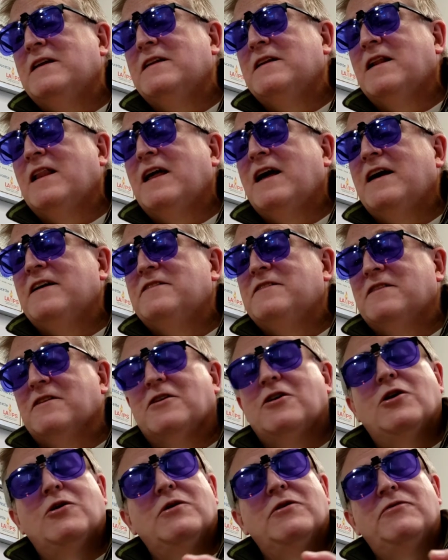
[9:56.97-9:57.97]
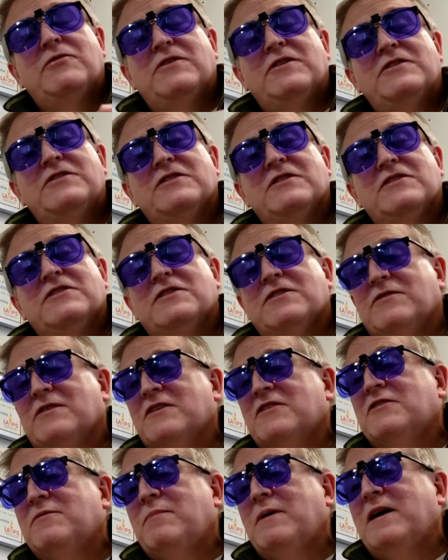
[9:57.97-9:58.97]
in glass, the coefficients of
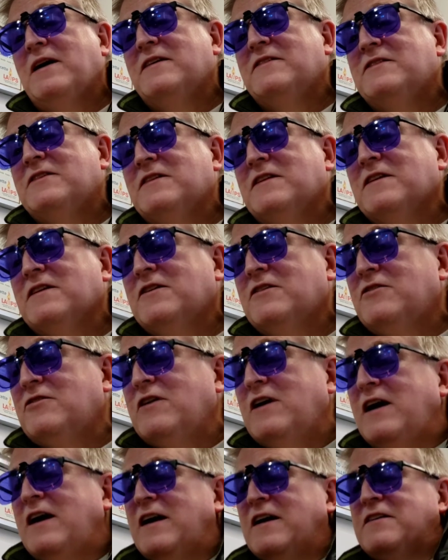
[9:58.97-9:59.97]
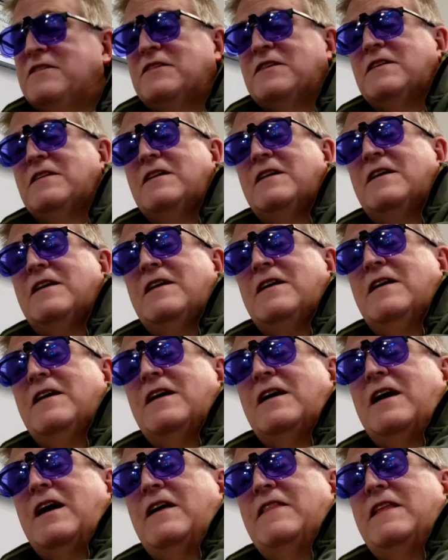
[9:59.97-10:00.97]
expansion and contraction.
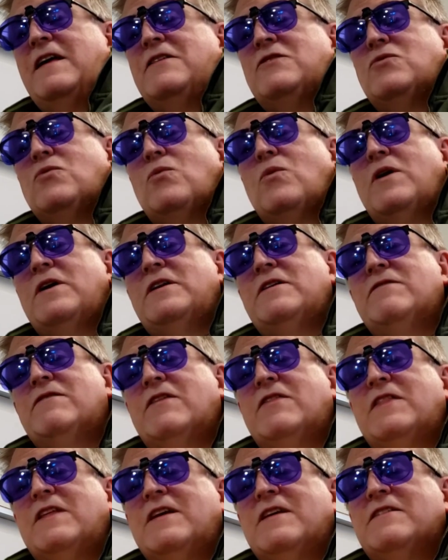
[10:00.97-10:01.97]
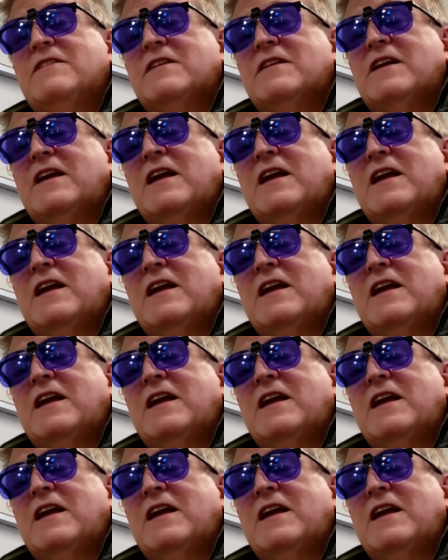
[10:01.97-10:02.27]
And that's one of the things that